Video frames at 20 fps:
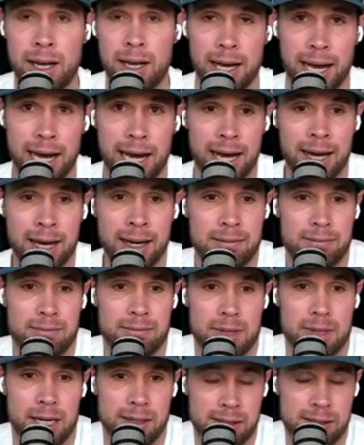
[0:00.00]
at
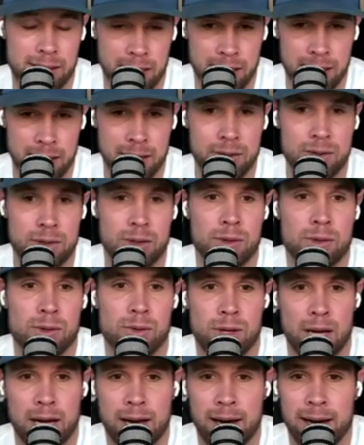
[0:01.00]
a St.
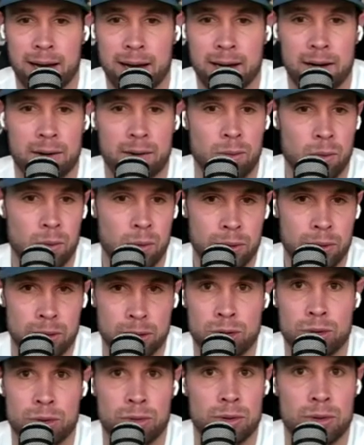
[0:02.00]
Andrews, at a Royal
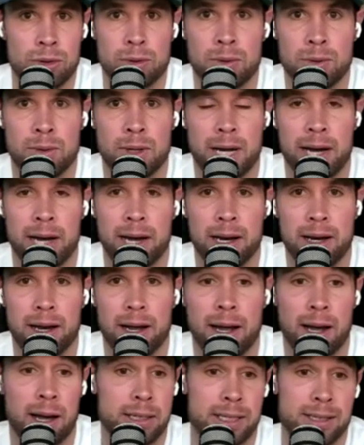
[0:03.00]
Troon, at
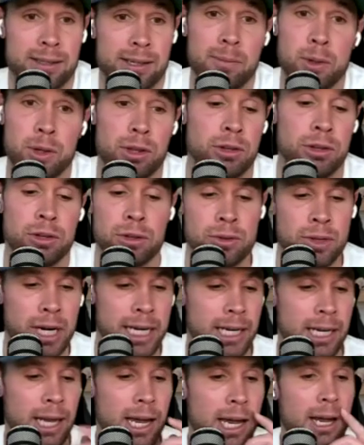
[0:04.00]
because I'm with you.
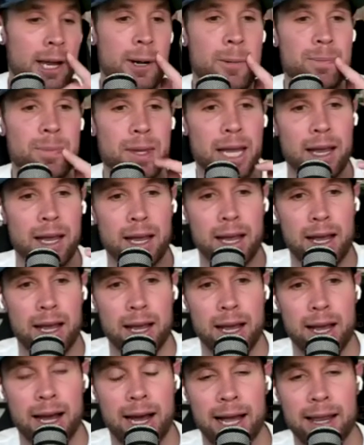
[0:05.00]
Like, it,
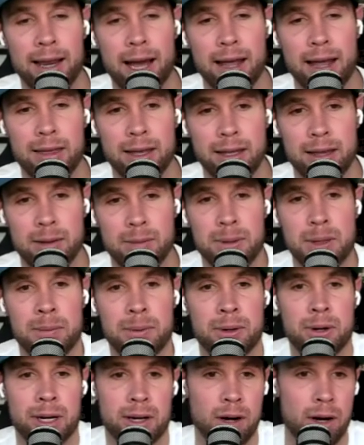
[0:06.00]
I, I think that
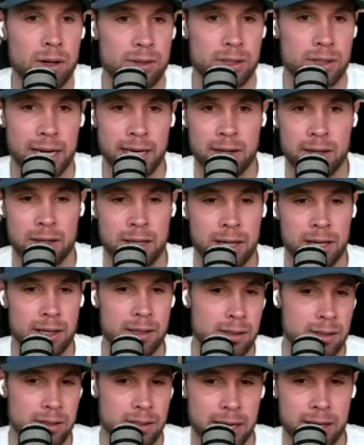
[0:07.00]
people are like, oh, Tiger and
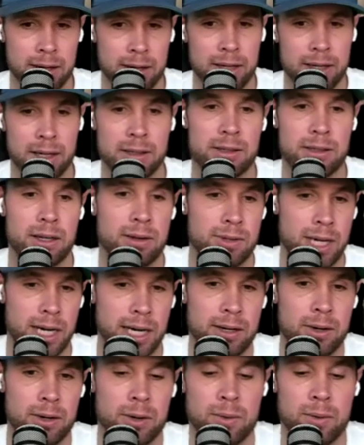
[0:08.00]
Augusta, Tiger and Augusta. If
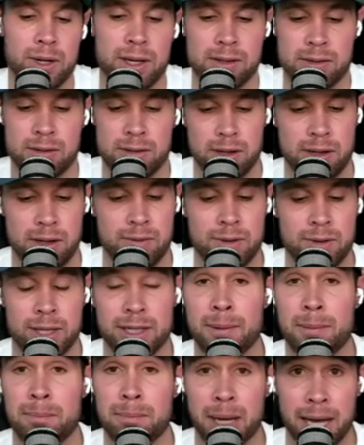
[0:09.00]
Tiger is even
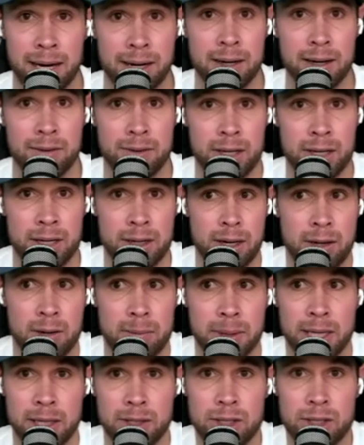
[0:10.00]
competitive at another
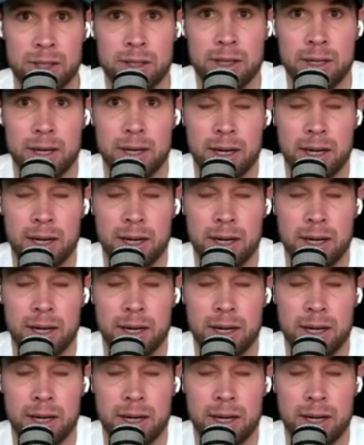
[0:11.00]
major,